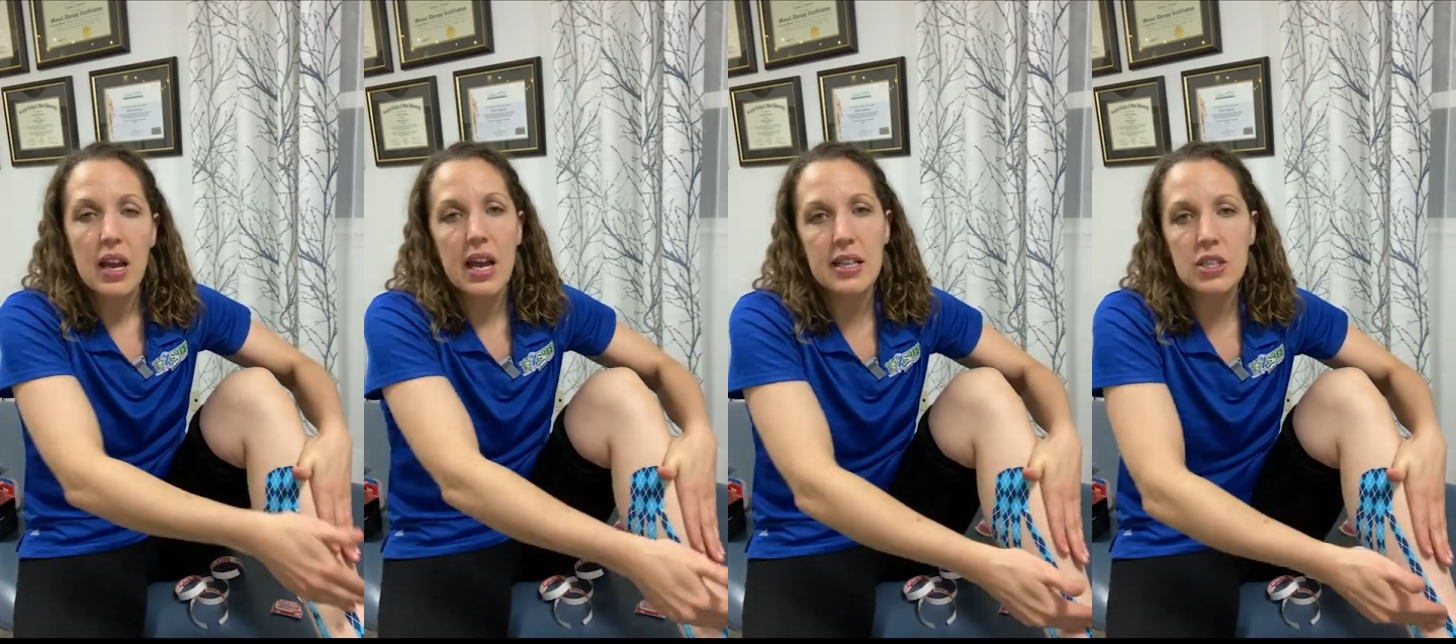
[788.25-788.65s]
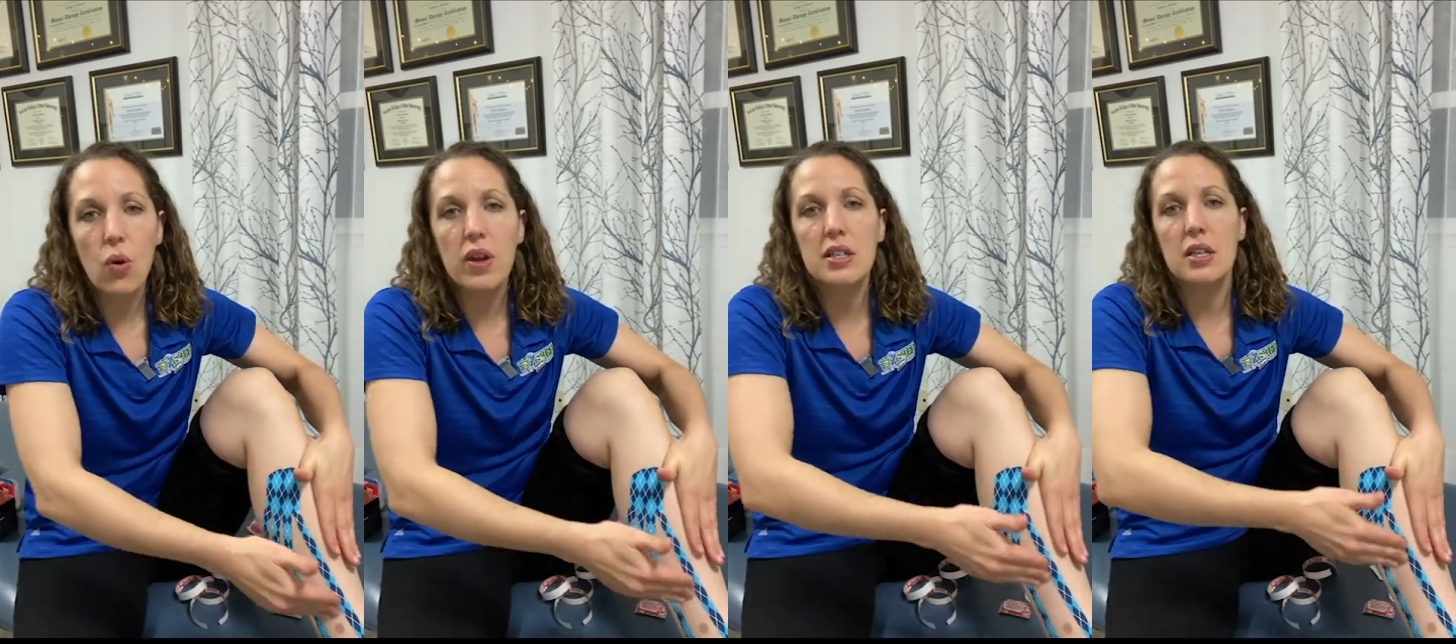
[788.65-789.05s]
it's
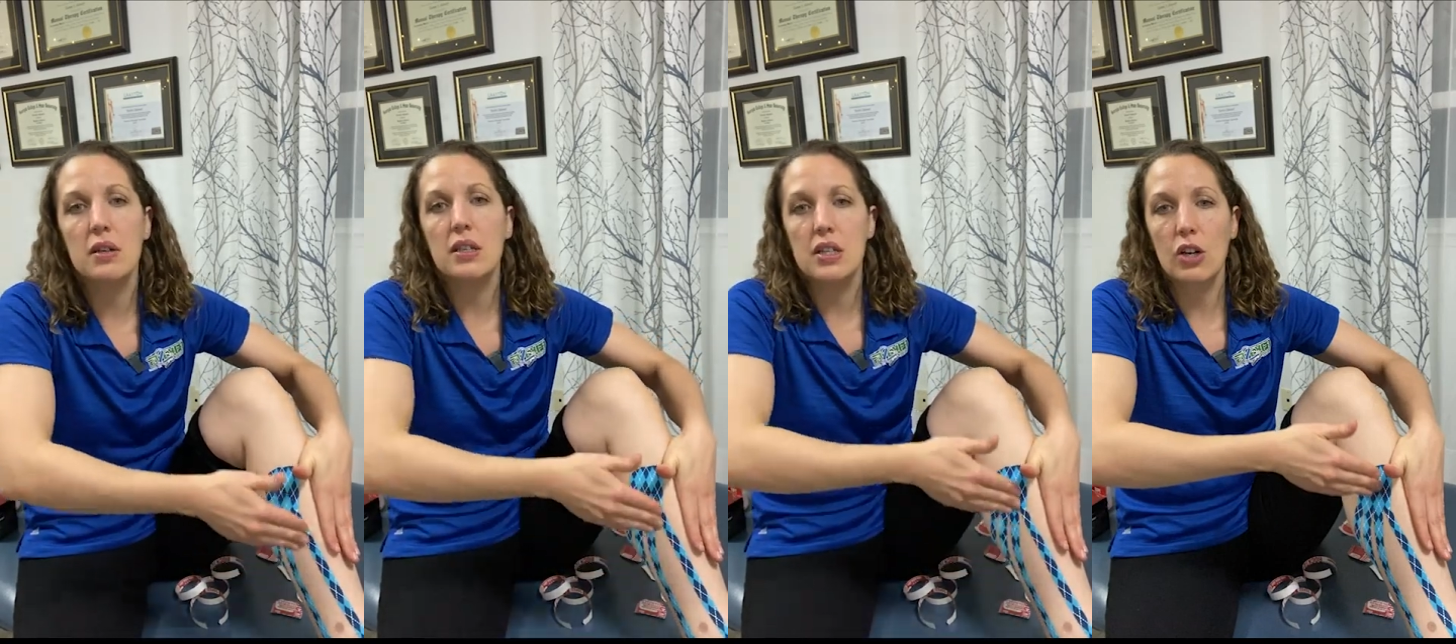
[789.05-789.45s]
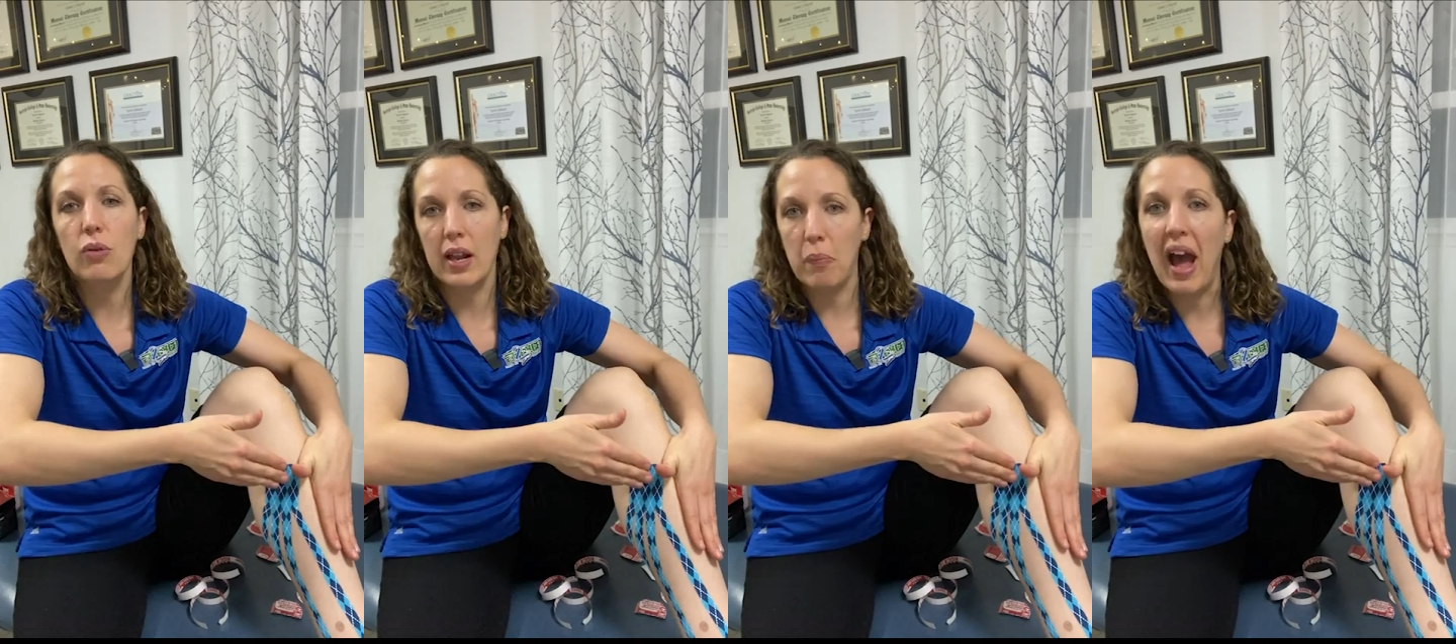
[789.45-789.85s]
going to
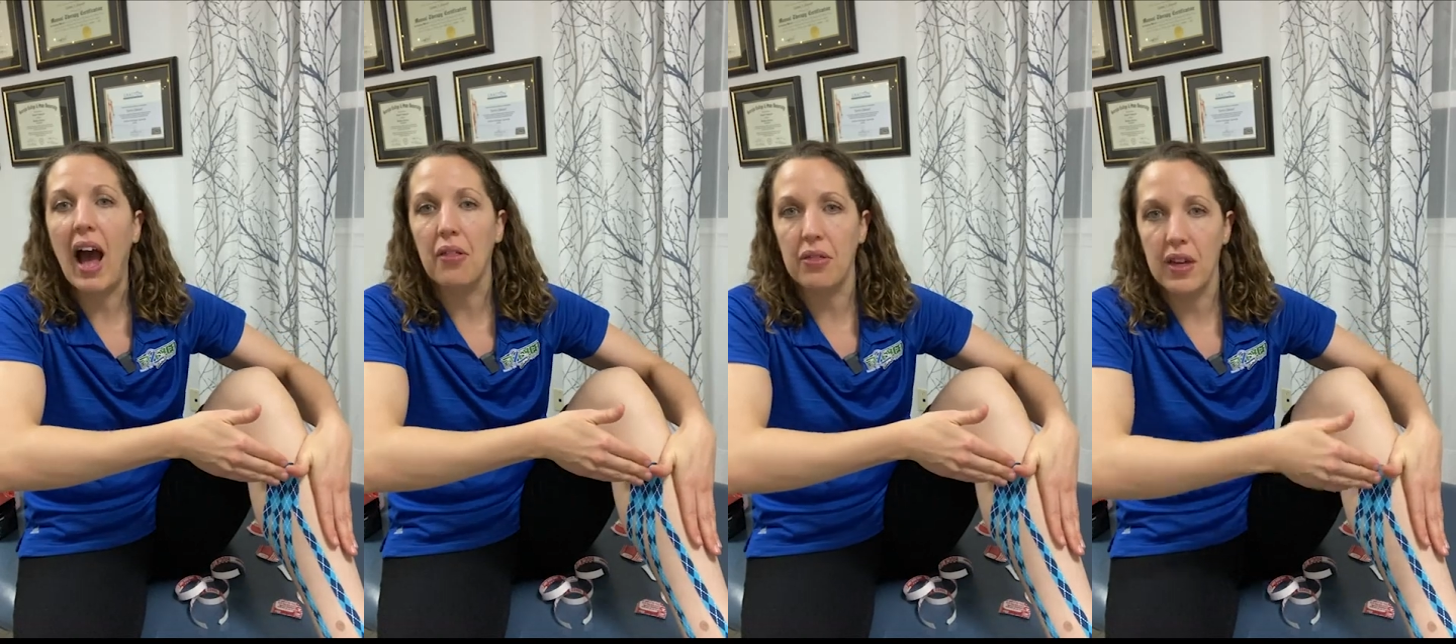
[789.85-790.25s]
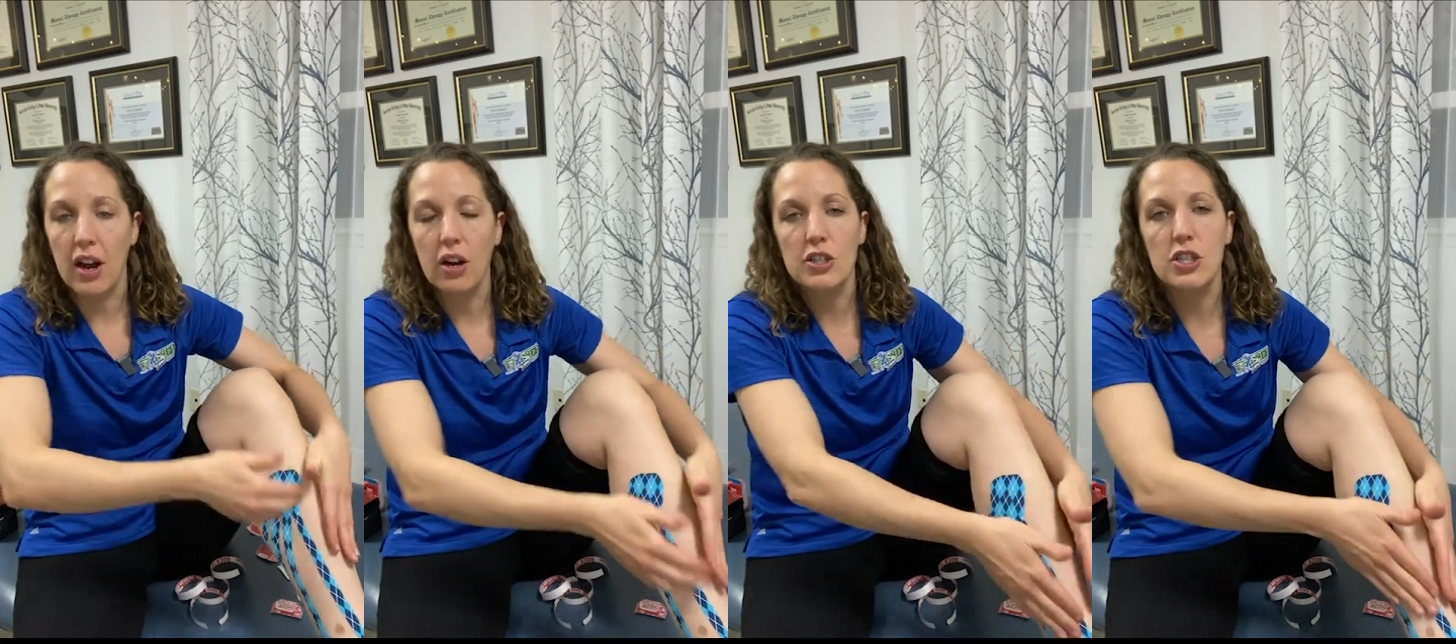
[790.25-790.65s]
create a path there.